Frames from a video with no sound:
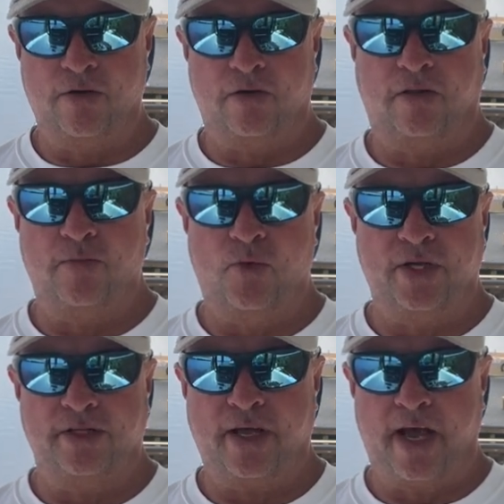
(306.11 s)
early
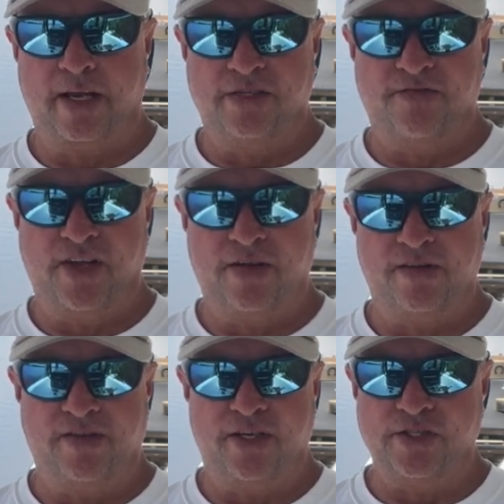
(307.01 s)
morning tide, is
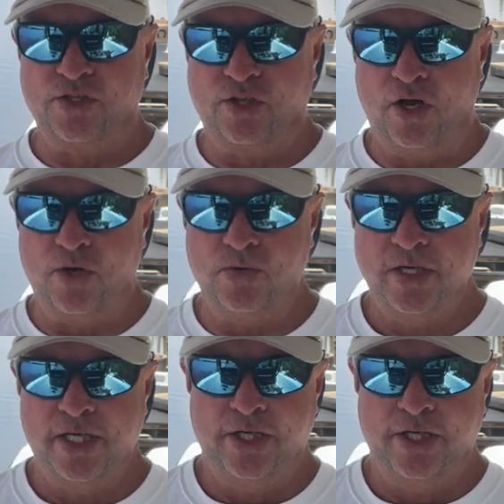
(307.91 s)
very, very slow.